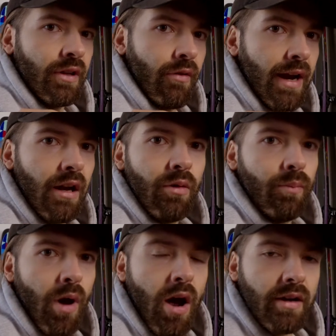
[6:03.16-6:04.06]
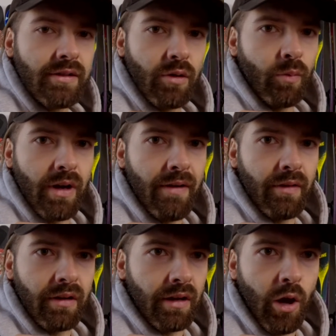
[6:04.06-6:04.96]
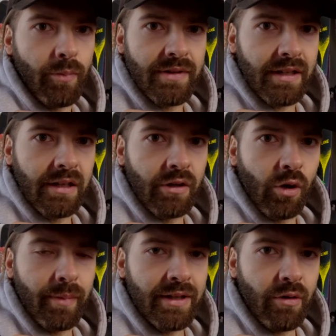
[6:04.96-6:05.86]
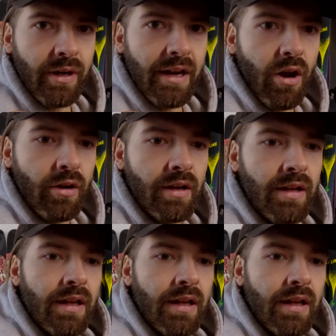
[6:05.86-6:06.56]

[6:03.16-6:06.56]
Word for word: the rail, box, or whatever obstacle you'll be doing it on.